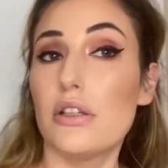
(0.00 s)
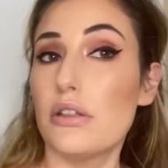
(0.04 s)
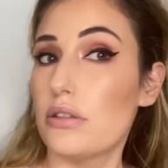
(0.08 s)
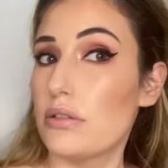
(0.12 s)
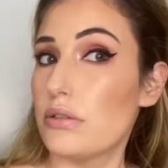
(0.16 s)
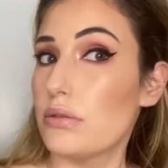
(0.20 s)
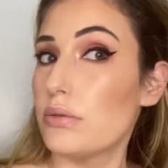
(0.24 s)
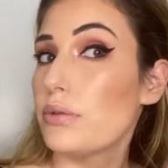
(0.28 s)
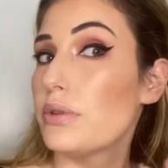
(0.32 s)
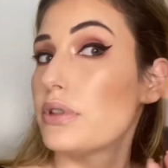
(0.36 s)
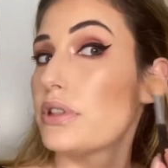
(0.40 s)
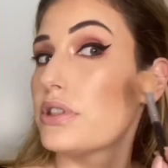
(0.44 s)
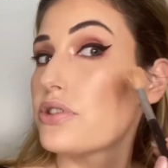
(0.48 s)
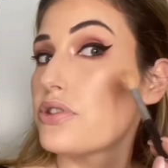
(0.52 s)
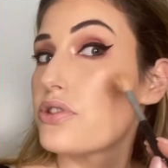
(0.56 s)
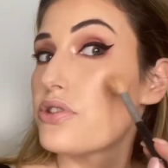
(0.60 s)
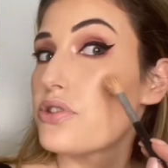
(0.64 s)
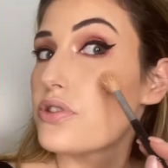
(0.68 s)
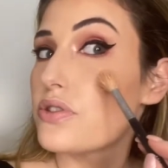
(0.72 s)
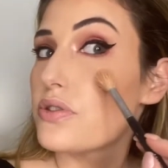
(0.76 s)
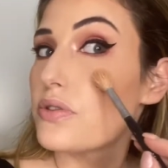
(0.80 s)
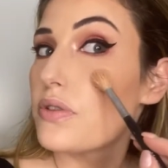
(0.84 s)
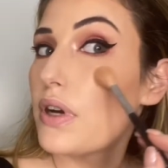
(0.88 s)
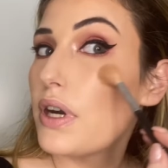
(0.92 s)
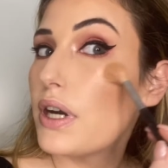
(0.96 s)
which
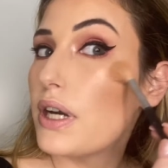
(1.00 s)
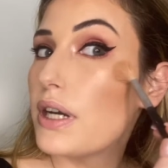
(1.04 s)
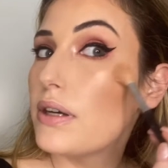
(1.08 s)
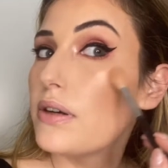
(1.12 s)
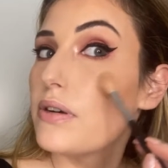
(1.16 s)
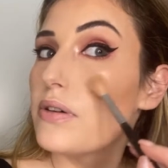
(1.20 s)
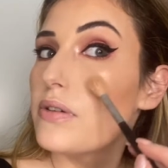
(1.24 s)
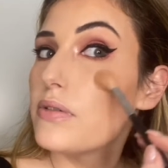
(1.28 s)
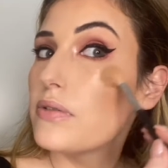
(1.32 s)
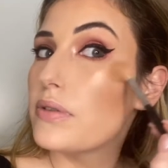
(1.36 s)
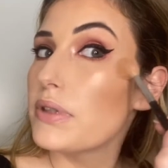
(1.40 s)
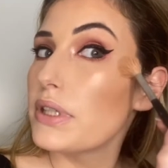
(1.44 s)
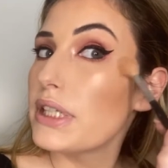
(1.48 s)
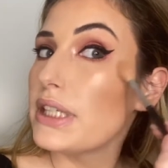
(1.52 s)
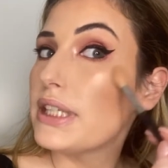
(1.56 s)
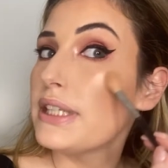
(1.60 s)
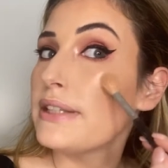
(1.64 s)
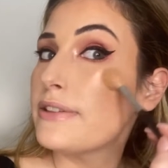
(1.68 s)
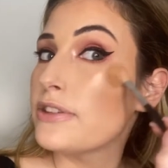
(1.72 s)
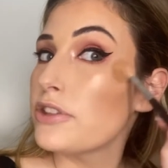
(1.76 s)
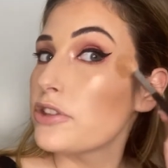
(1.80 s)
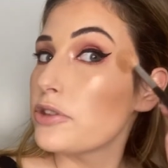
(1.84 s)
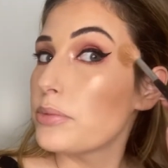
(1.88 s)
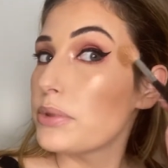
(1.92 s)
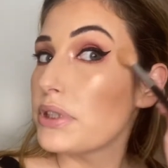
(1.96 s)
we need
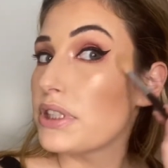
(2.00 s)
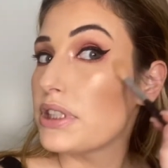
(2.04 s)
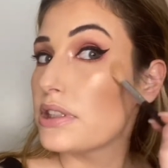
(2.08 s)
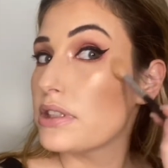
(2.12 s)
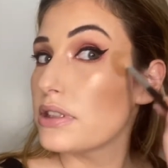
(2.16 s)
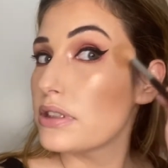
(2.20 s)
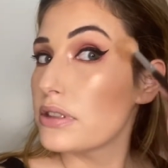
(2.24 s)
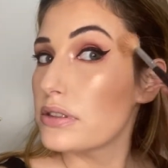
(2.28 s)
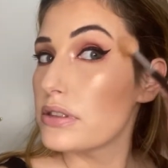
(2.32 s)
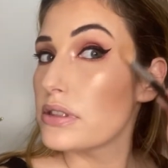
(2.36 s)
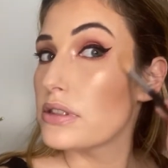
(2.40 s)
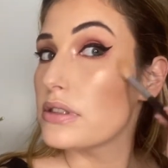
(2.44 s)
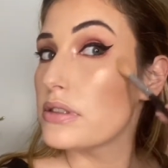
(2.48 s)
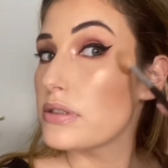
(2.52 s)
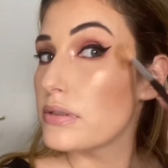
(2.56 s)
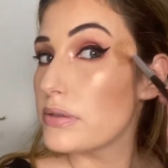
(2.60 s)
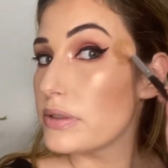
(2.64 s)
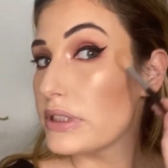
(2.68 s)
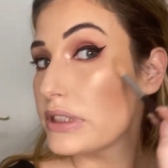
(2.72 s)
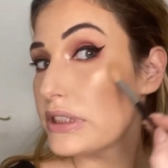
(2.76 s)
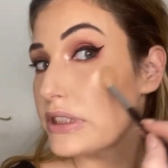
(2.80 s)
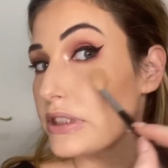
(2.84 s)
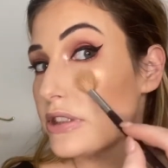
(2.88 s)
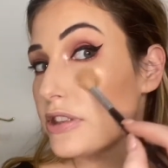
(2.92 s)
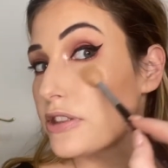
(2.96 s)
to be
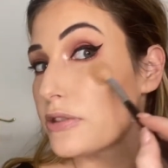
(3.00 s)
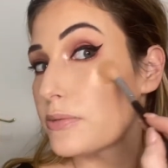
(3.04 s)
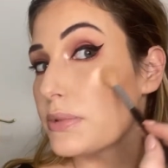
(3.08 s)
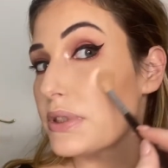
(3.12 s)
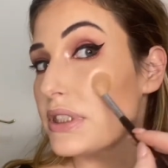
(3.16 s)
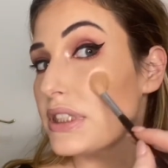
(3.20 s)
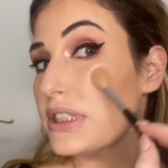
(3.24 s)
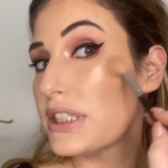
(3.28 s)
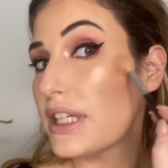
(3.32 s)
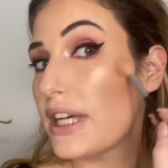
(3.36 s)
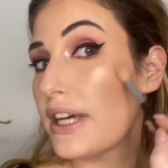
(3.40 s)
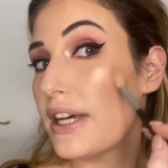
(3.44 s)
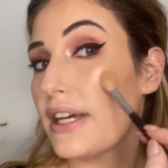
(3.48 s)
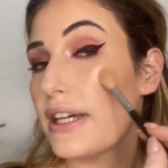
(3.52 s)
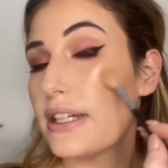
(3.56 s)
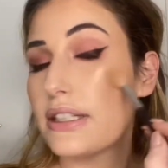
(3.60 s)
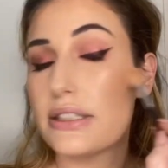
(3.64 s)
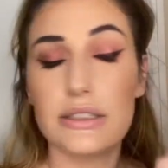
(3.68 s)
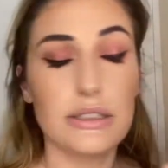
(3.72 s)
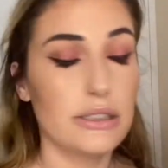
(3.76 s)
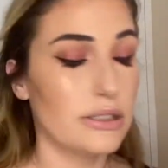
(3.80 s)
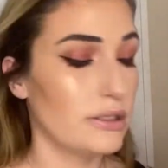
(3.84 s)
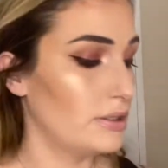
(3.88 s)
tanned,